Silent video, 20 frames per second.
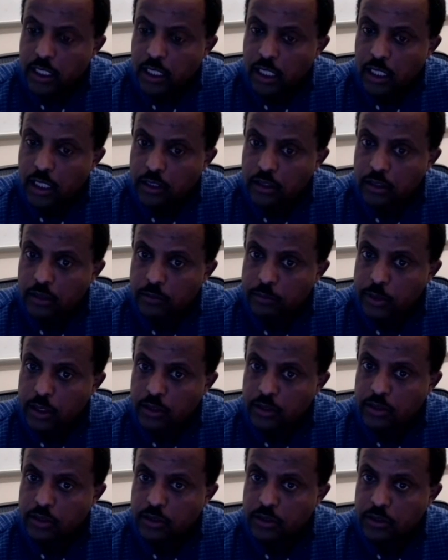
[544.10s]
Uh,
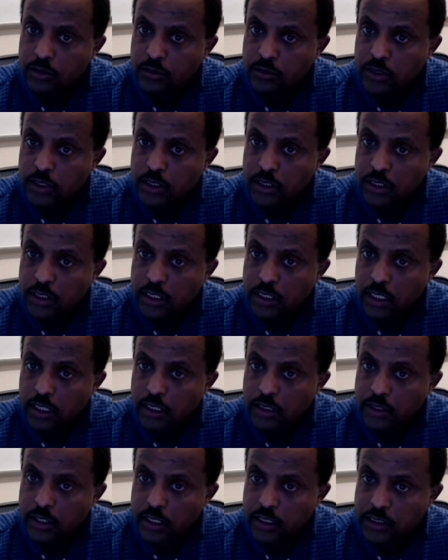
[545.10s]
compared to the uh,
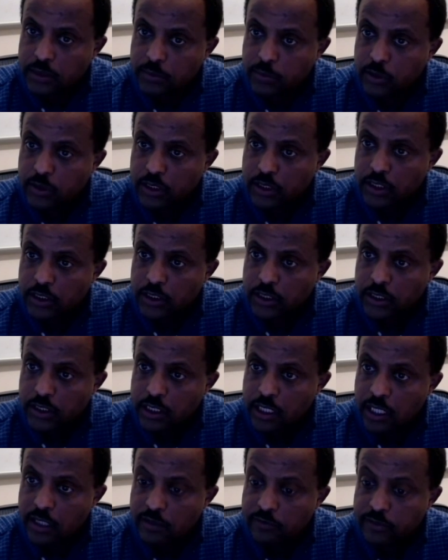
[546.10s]
transportation
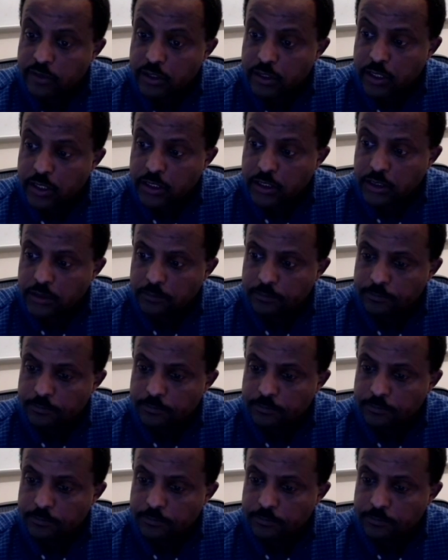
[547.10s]
configuration.